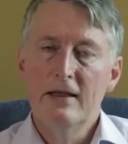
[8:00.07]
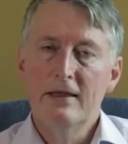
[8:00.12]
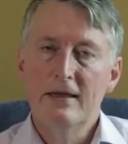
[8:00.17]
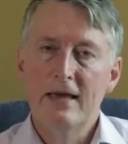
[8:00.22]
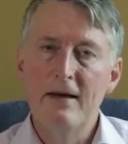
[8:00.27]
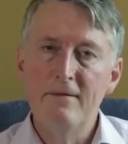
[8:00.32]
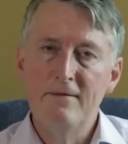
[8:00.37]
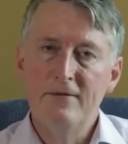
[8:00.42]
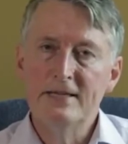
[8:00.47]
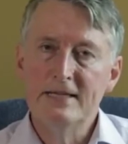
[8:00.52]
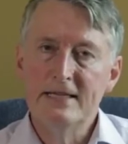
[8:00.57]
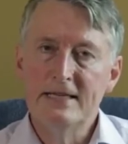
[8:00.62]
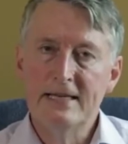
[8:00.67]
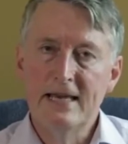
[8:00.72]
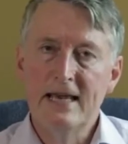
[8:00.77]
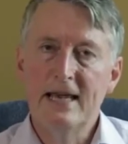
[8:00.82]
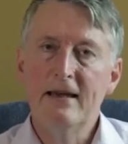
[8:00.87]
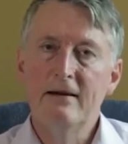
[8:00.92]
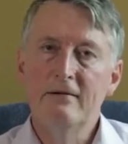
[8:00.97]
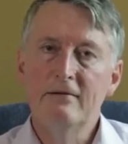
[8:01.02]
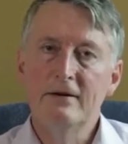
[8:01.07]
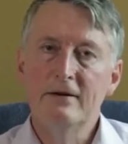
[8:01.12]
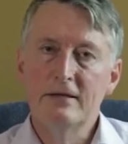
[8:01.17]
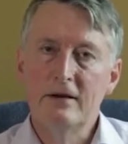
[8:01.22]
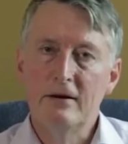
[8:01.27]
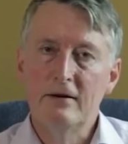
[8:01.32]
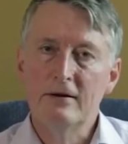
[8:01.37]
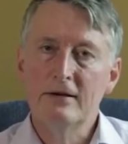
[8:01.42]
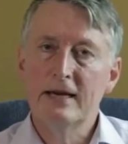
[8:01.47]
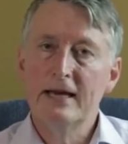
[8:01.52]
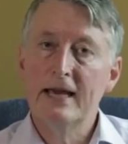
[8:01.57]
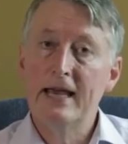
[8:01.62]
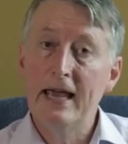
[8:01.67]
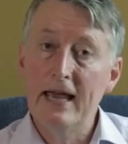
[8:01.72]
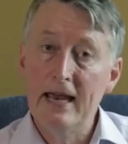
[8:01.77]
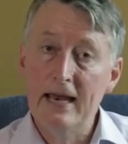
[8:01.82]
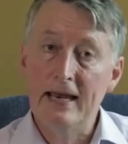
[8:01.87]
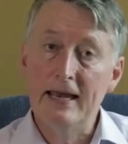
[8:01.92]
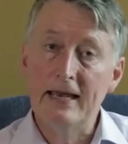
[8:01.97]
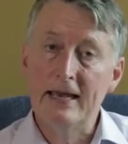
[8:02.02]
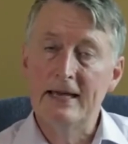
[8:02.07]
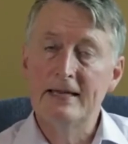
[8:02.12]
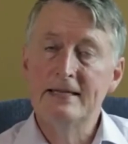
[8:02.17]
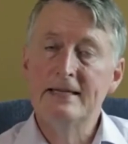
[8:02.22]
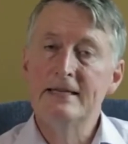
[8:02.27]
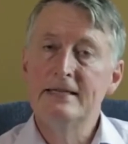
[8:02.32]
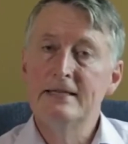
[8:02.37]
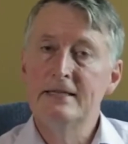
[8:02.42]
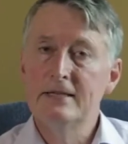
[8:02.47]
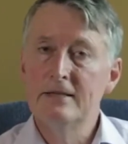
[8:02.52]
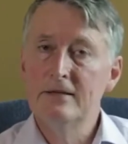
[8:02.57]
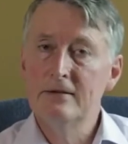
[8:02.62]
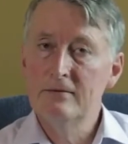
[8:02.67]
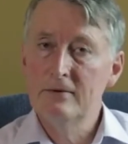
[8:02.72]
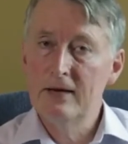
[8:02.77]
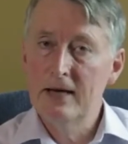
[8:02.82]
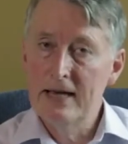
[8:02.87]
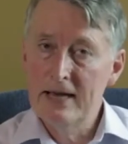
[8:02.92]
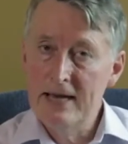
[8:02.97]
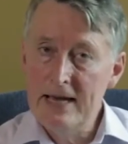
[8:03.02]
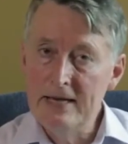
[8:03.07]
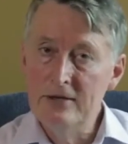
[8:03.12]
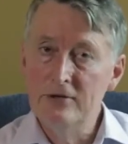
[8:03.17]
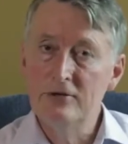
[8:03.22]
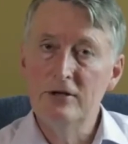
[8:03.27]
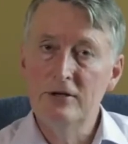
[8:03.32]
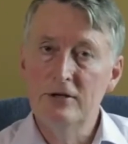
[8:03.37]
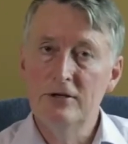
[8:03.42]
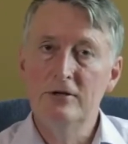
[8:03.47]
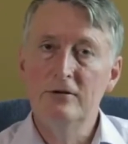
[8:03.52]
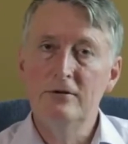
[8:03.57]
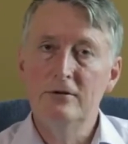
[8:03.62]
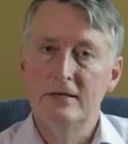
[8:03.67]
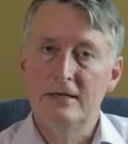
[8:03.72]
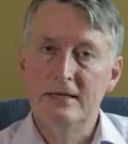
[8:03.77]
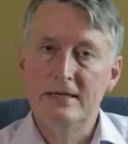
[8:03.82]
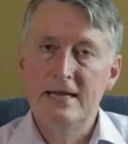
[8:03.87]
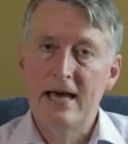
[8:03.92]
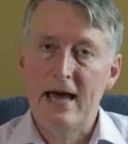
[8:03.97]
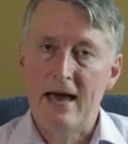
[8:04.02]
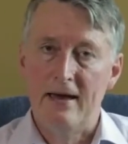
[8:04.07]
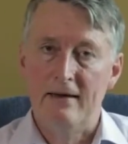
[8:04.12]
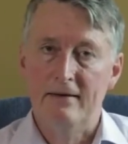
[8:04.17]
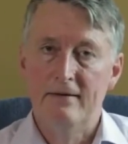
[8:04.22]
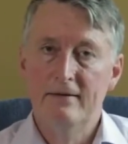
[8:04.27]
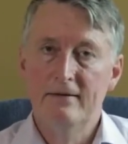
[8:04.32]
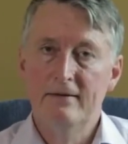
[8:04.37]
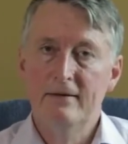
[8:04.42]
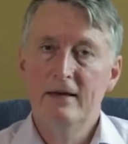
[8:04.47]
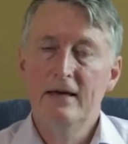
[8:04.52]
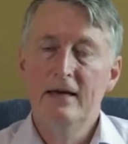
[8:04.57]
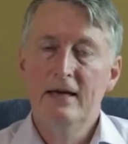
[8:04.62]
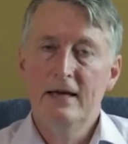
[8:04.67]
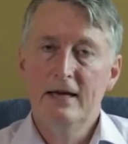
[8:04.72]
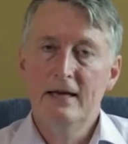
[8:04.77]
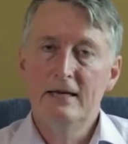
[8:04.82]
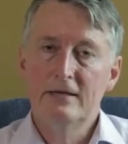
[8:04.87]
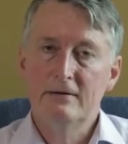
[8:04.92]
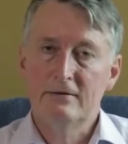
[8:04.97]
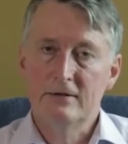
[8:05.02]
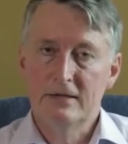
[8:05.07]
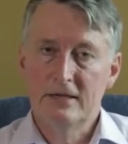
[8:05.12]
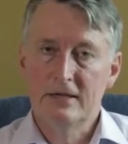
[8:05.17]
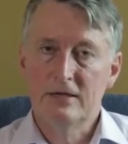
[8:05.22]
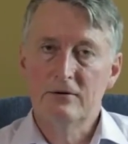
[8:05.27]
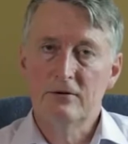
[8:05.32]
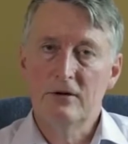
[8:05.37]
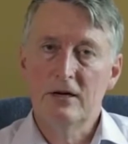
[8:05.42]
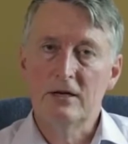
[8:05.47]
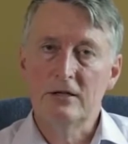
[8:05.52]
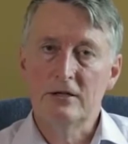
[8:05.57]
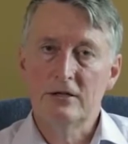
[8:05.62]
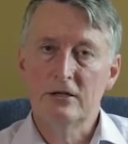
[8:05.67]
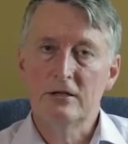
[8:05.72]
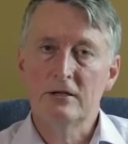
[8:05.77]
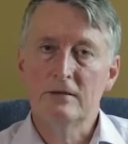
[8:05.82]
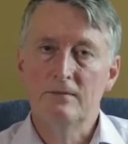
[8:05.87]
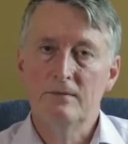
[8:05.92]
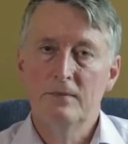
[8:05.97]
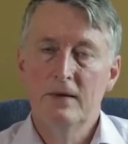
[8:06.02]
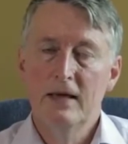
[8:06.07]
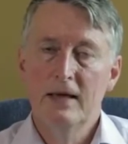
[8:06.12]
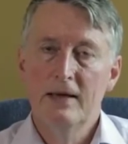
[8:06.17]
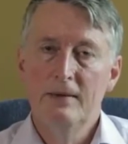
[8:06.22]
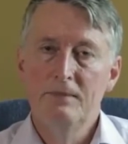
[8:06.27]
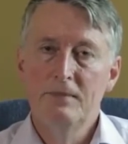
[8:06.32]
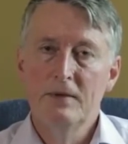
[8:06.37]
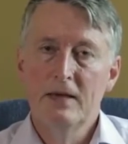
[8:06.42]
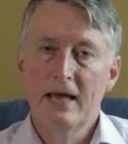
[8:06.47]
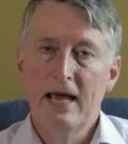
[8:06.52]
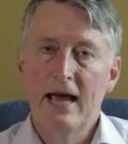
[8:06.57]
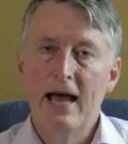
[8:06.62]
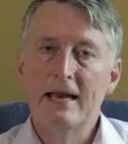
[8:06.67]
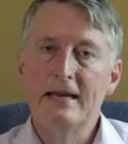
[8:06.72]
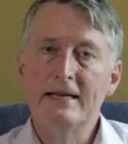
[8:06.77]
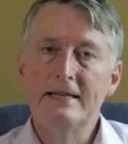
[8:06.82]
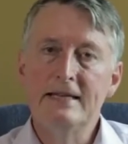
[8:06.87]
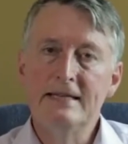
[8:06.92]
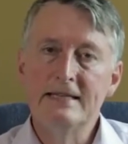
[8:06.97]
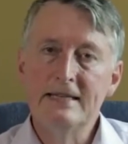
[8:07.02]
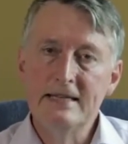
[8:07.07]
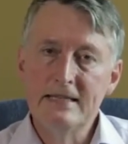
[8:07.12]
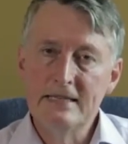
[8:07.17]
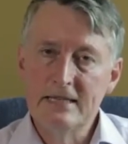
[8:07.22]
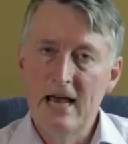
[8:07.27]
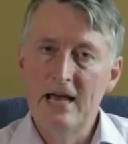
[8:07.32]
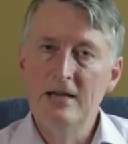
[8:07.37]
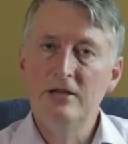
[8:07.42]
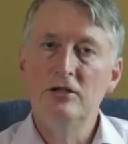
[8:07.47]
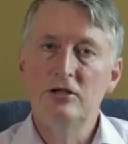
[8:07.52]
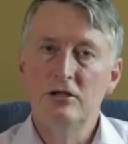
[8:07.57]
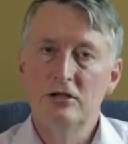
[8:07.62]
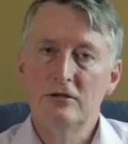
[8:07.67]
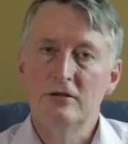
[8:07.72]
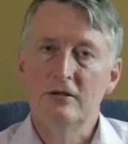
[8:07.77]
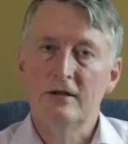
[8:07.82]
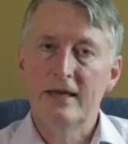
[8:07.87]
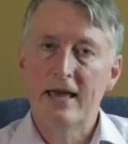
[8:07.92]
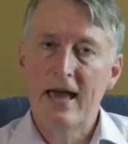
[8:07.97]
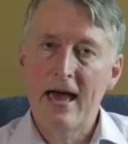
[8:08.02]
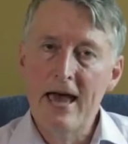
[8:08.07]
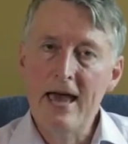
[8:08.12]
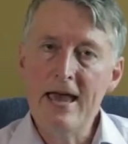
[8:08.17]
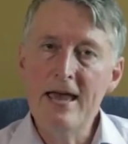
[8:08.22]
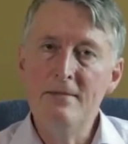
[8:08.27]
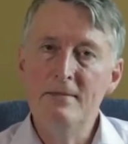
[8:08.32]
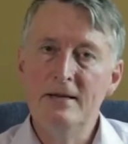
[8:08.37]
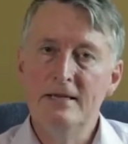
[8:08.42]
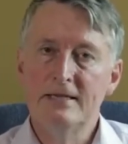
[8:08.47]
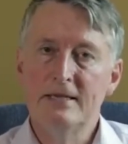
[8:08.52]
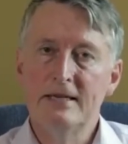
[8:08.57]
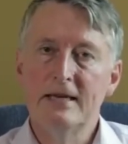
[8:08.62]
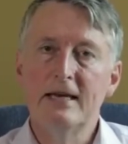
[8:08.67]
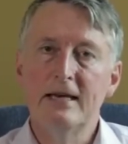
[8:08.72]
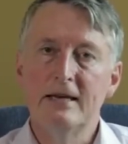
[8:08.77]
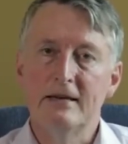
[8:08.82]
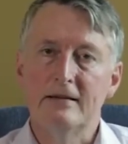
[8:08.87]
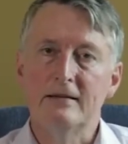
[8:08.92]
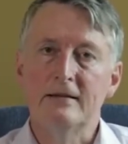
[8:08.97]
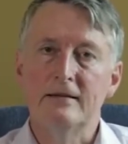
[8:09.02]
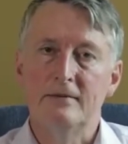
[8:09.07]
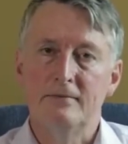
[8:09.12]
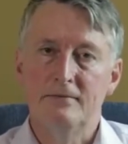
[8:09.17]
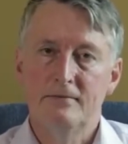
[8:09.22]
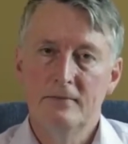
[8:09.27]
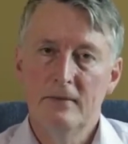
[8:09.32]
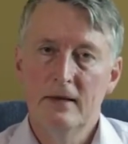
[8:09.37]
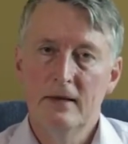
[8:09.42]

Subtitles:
the emphasis here is on killing. It is to introduce death into a situation. And it is intentional. The aim is to kill.